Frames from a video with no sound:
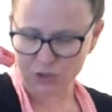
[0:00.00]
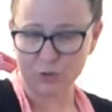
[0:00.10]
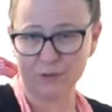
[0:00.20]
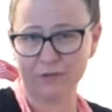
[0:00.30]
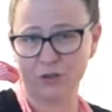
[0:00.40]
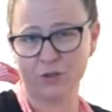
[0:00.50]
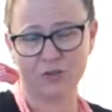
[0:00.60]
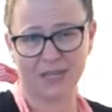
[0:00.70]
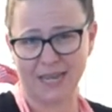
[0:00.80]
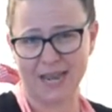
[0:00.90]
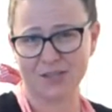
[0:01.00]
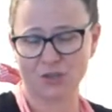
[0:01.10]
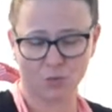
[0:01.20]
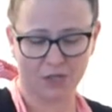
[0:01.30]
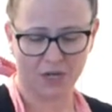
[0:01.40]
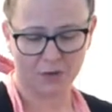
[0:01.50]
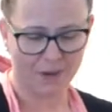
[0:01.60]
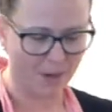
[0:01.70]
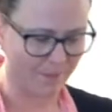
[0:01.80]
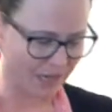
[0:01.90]
If you're using gas, you wanna go
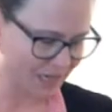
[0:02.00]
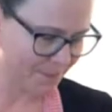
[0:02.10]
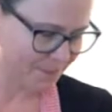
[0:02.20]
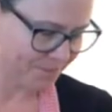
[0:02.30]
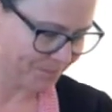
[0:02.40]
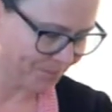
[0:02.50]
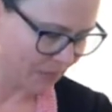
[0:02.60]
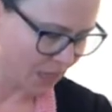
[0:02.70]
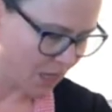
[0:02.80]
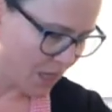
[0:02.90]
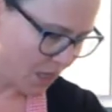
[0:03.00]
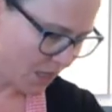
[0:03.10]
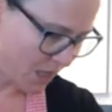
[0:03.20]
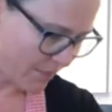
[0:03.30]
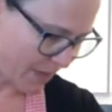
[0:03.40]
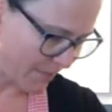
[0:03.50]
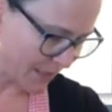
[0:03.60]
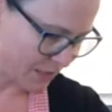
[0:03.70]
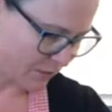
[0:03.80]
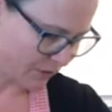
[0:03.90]
about medium. I'm gonna make myself a